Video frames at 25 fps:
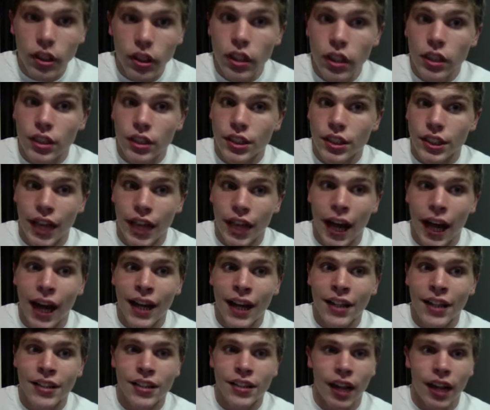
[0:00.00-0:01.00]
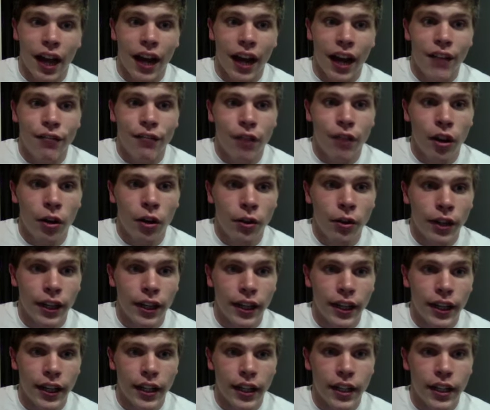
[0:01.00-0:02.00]
Size, iPhone
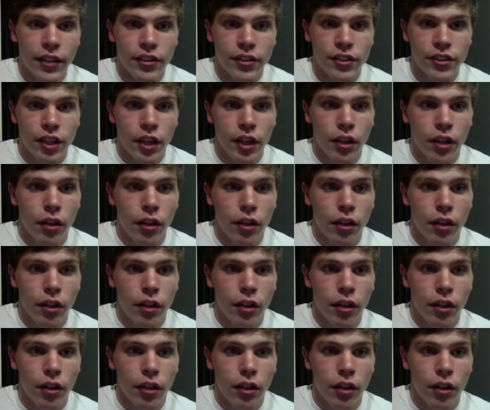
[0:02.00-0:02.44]
is